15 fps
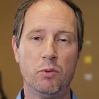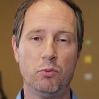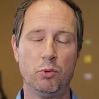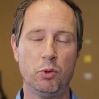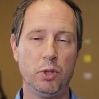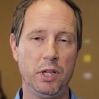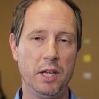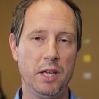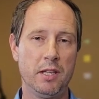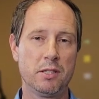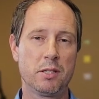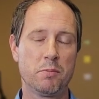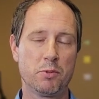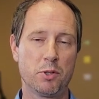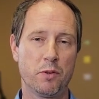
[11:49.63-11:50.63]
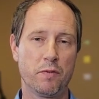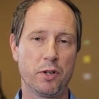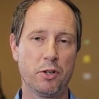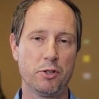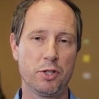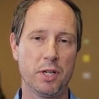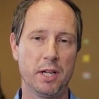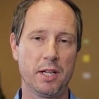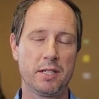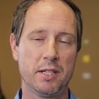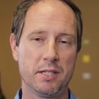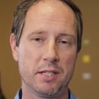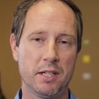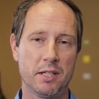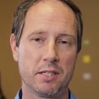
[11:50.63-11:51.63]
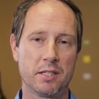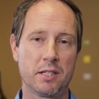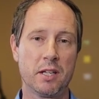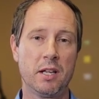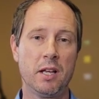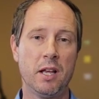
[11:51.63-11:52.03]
ruling in some cervicogenic dizziness.